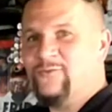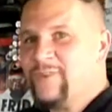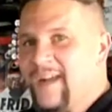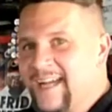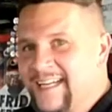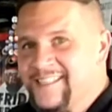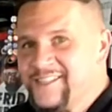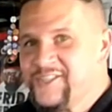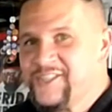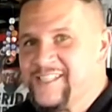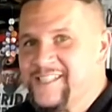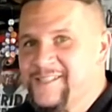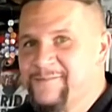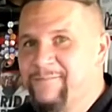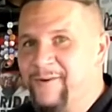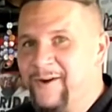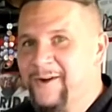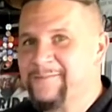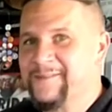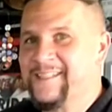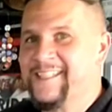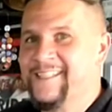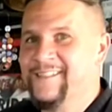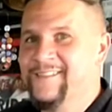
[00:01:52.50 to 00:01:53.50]
Ryan G's
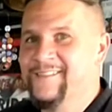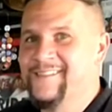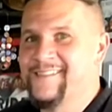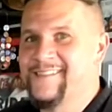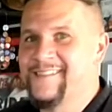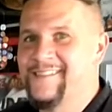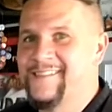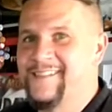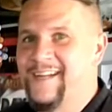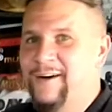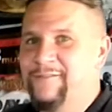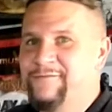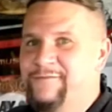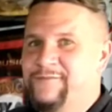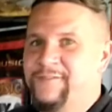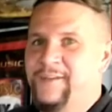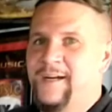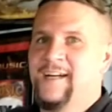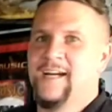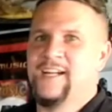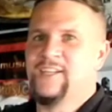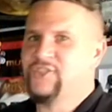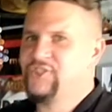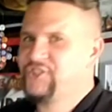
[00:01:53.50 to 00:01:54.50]
Barbecue and Stuff,
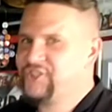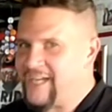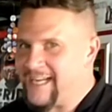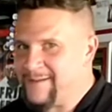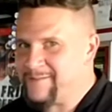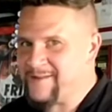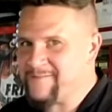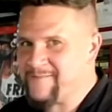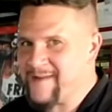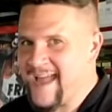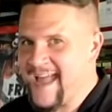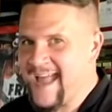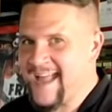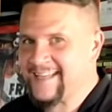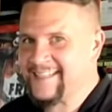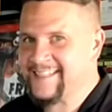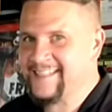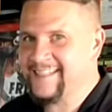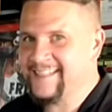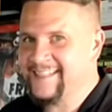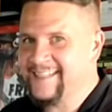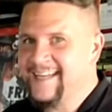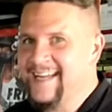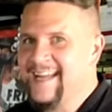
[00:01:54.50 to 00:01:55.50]
Jamie
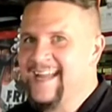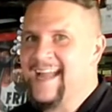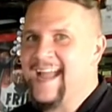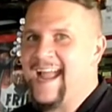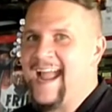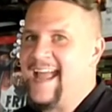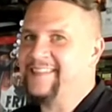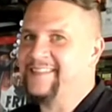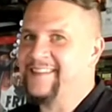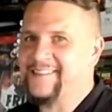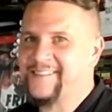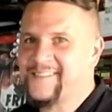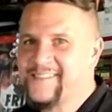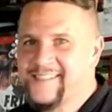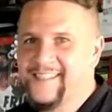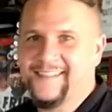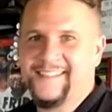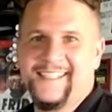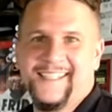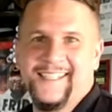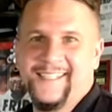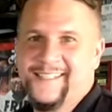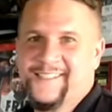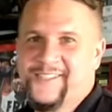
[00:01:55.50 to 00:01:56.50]
Mack, and The
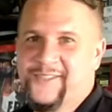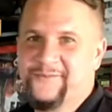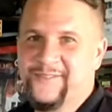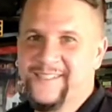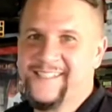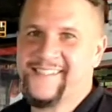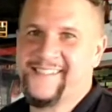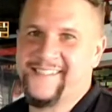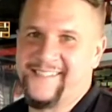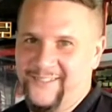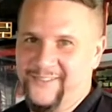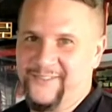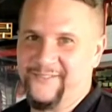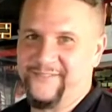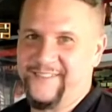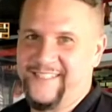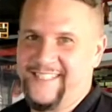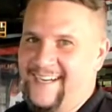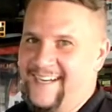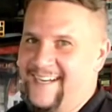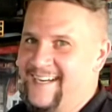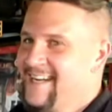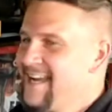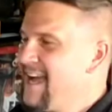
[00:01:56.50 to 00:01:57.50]
Silly Kitchen with
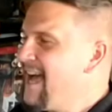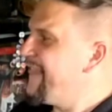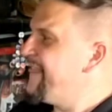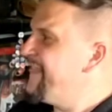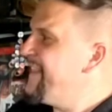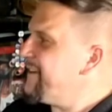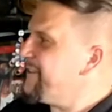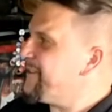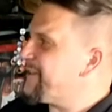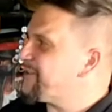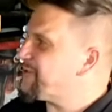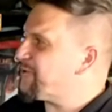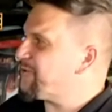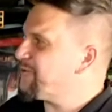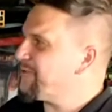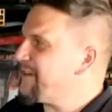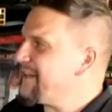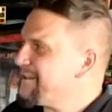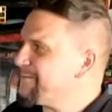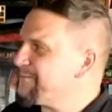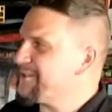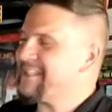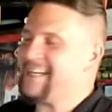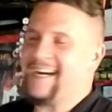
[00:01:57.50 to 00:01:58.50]
Sylvia. Their
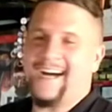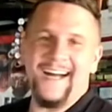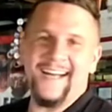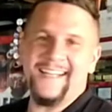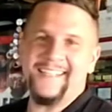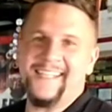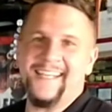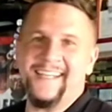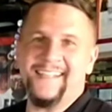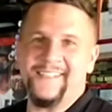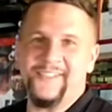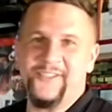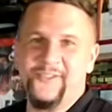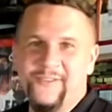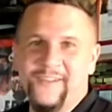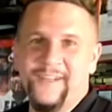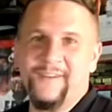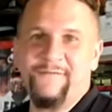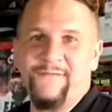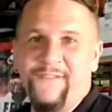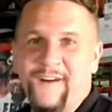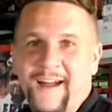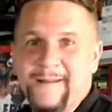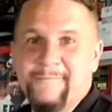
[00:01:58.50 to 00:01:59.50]
incredible content you
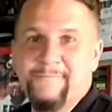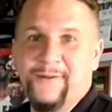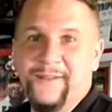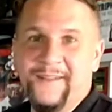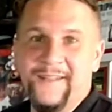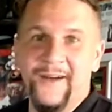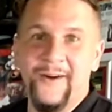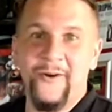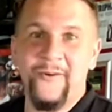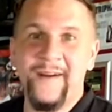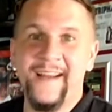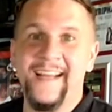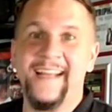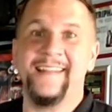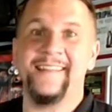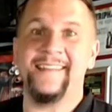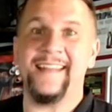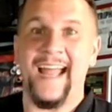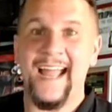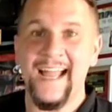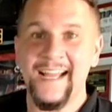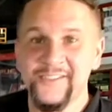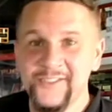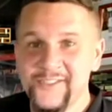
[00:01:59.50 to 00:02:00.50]
can find below in the
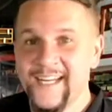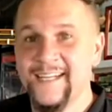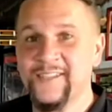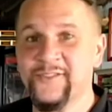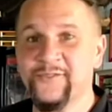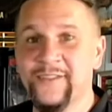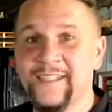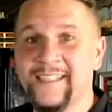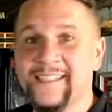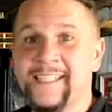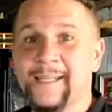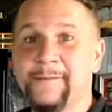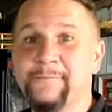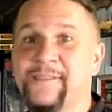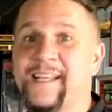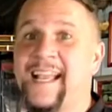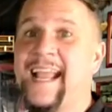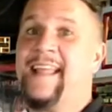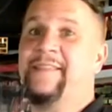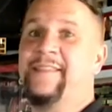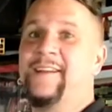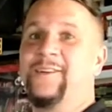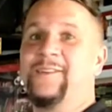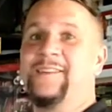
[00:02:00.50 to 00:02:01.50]
hashtag DrinkTips,
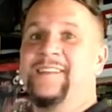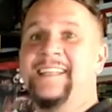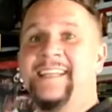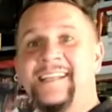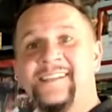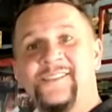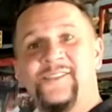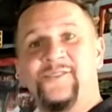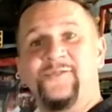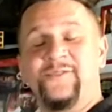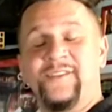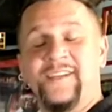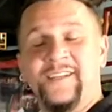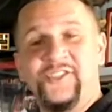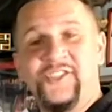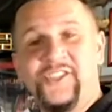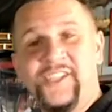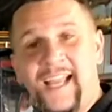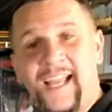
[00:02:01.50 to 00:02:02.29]
and their links to their